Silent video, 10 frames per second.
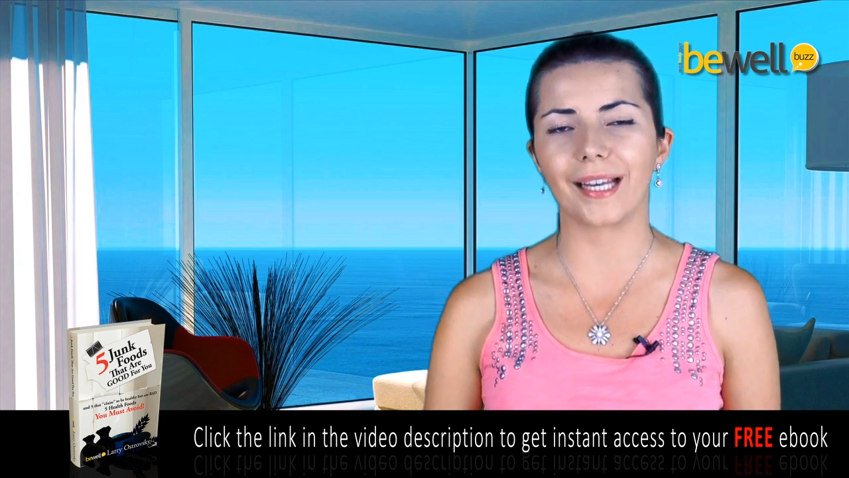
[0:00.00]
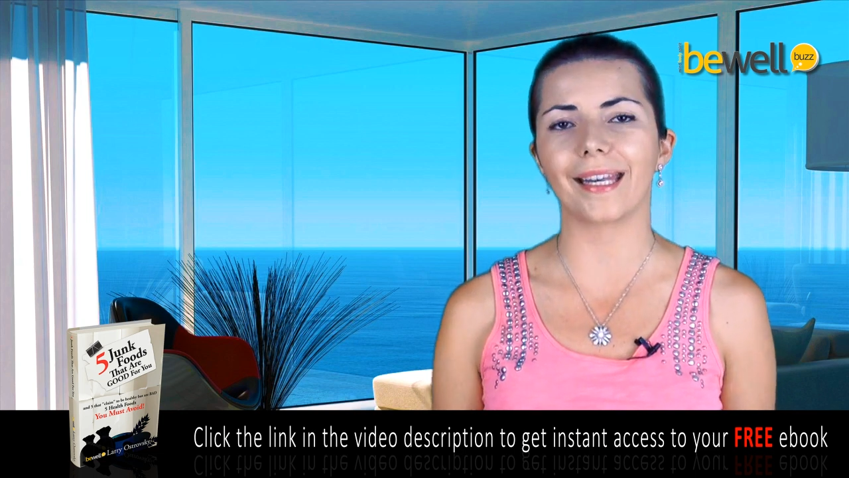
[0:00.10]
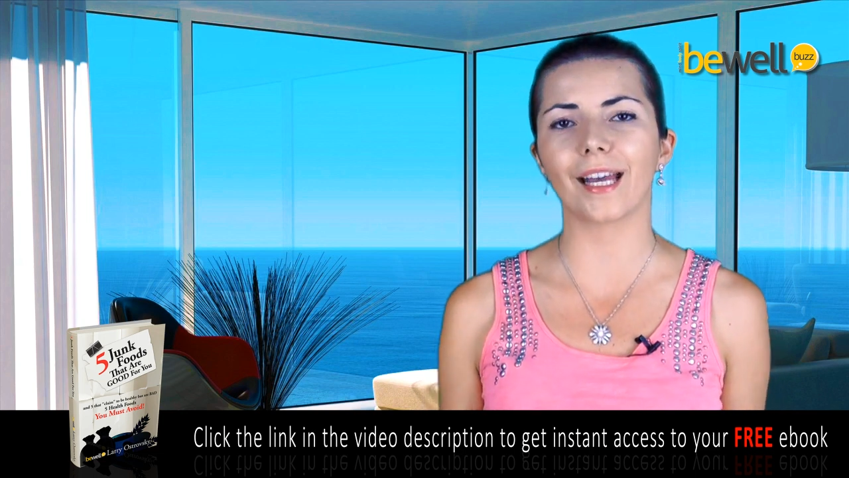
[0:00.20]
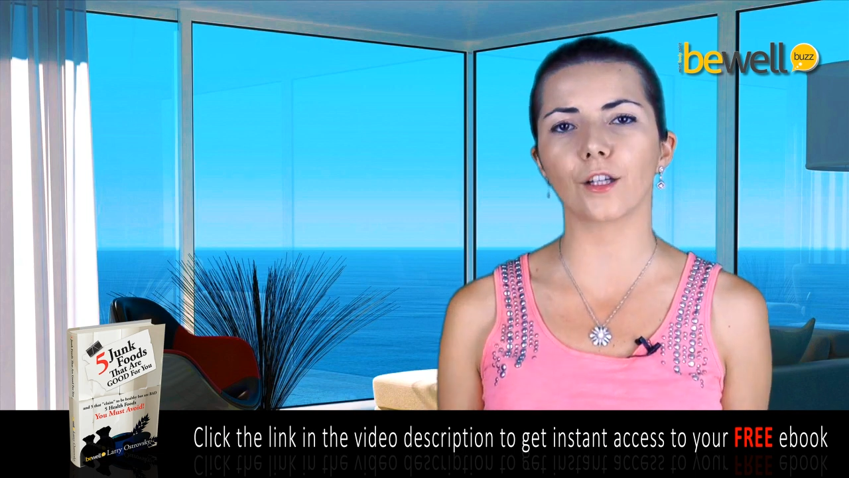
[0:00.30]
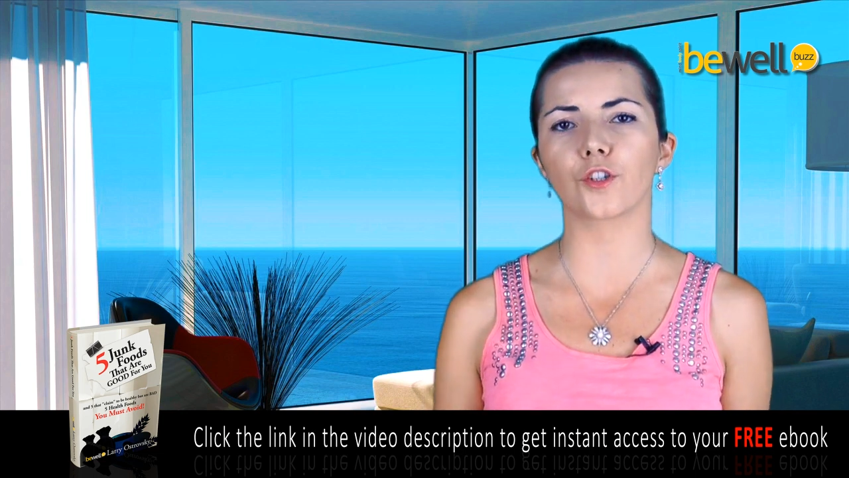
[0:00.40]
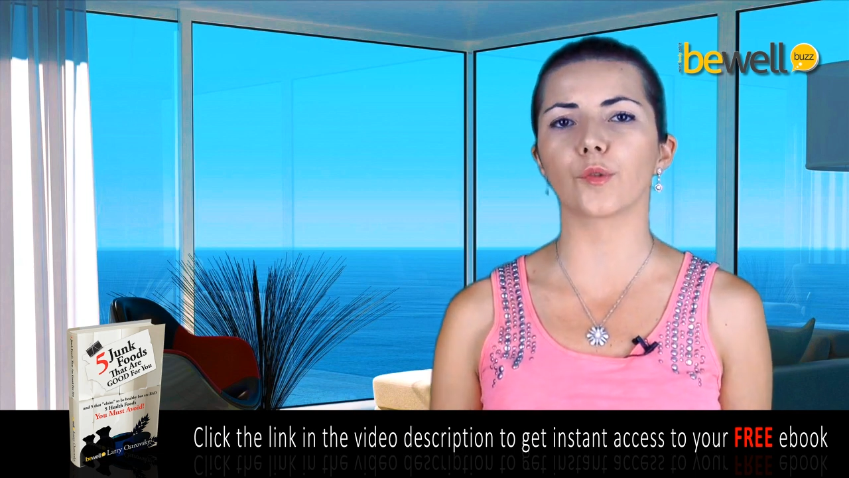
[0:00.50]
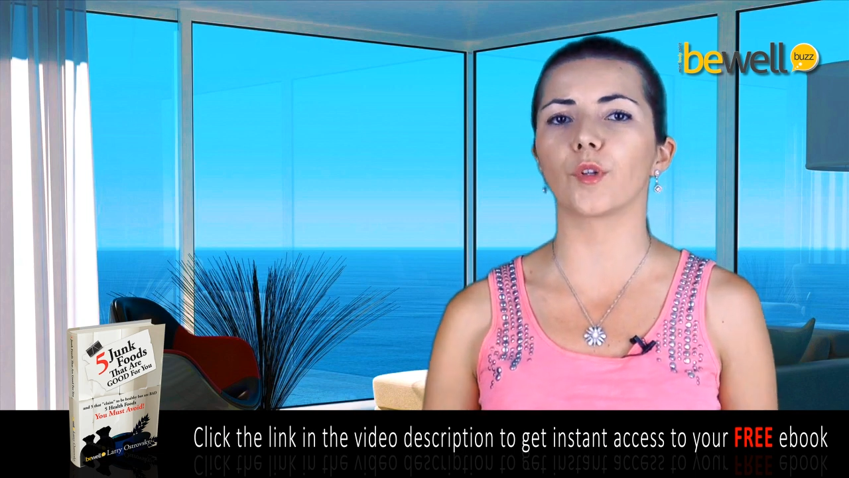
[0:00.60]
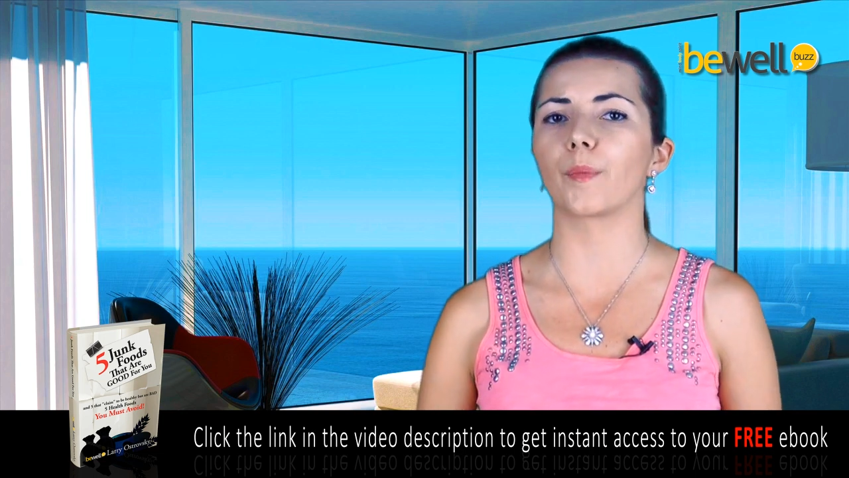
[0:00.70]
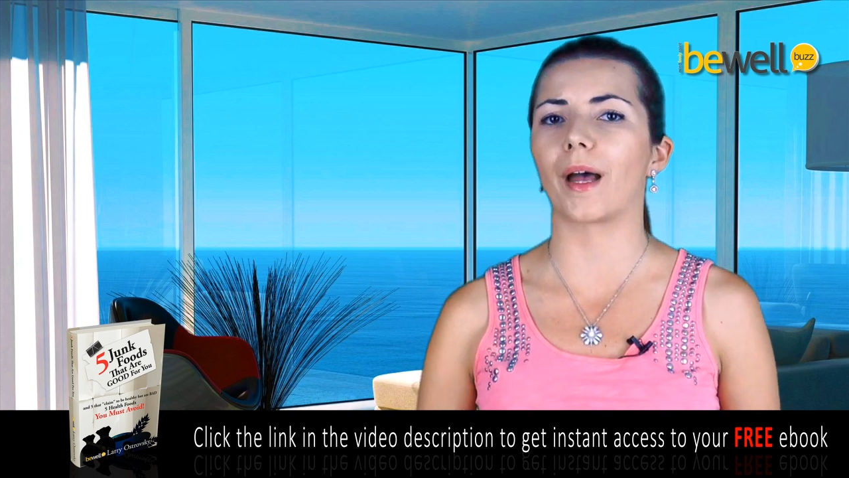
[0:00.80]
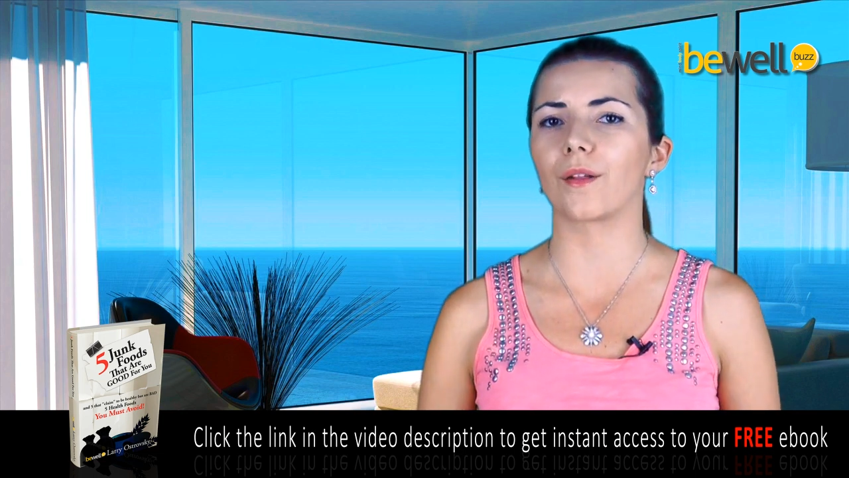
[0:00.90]
and
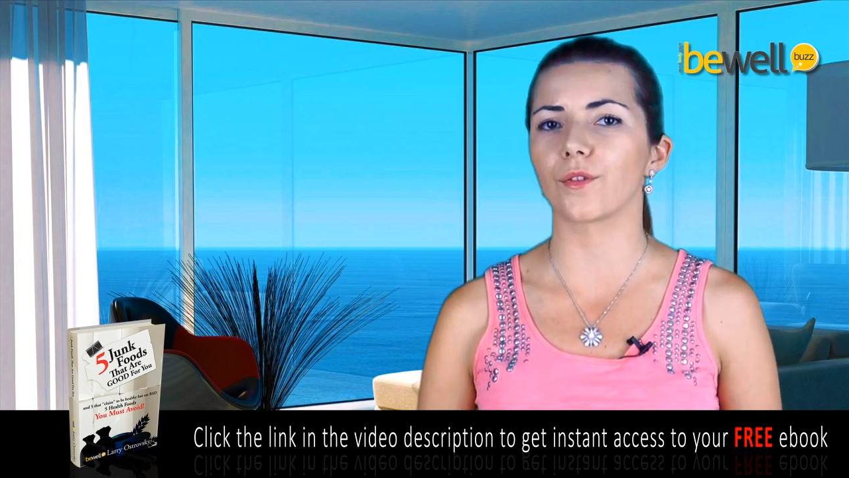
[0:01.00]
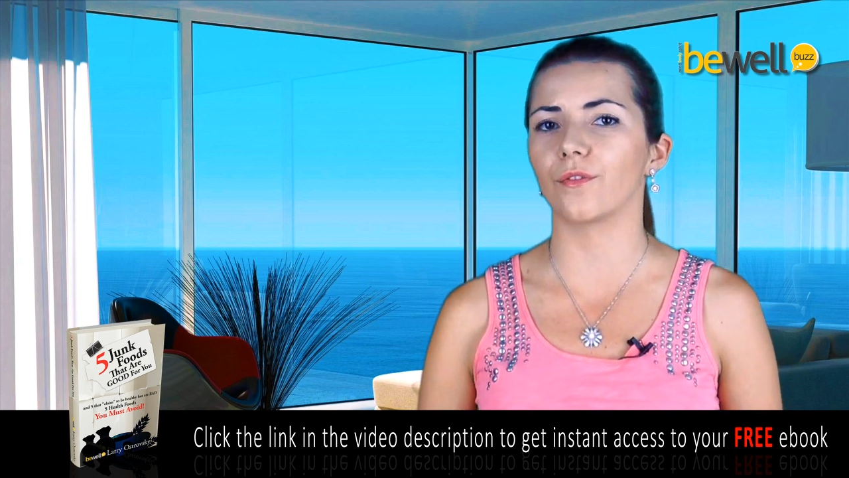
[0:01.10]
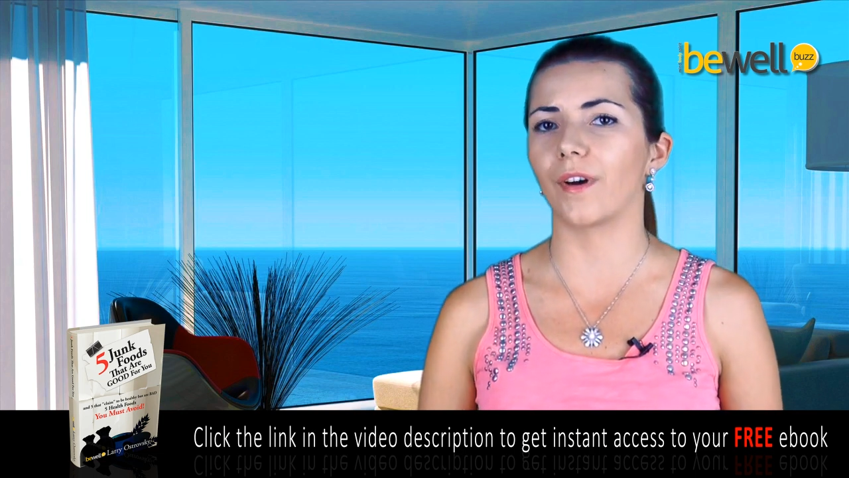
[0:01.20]
negligible amounts of